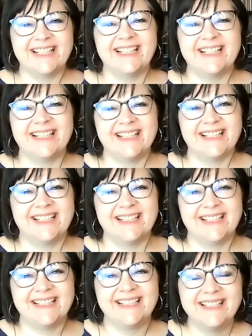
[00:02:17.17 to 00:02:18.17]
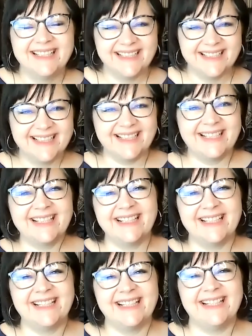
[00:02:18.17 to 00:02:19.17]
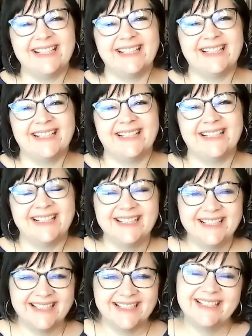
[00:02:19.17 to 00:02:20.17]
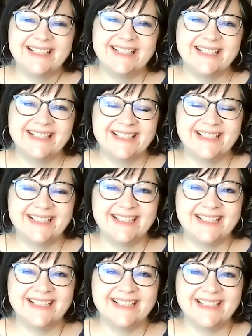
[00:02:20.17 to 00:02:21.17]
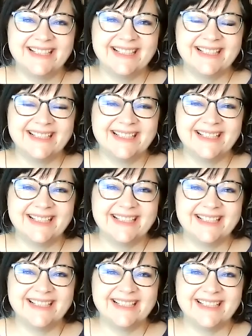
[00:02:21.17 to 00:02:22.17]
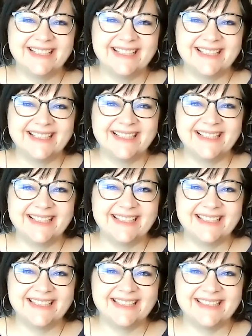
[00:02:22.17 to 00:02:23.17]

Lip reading: [no speech]